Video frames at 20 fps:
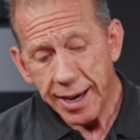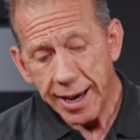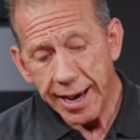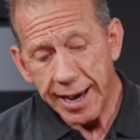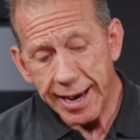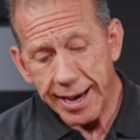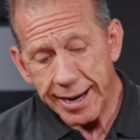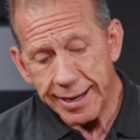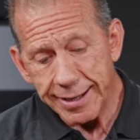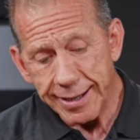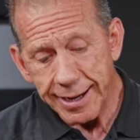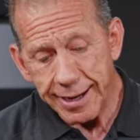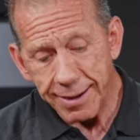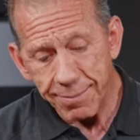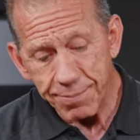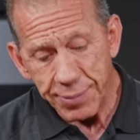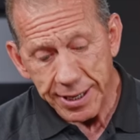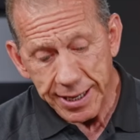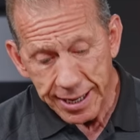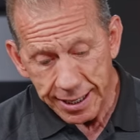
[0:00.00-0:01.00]
And uh,
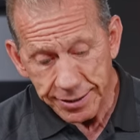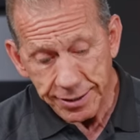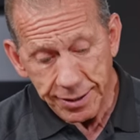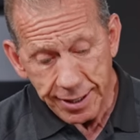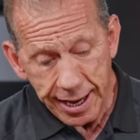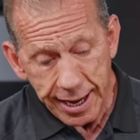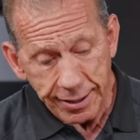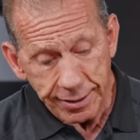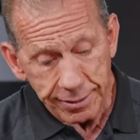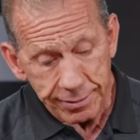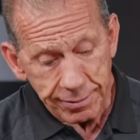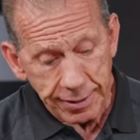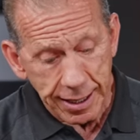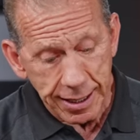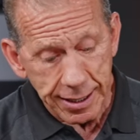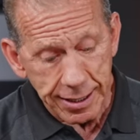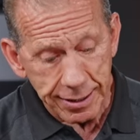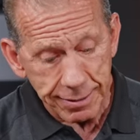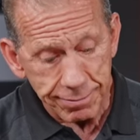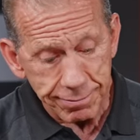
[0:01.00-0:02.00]
because of that,
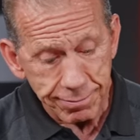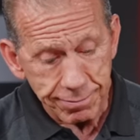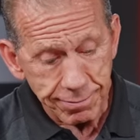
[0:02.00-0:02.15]
um,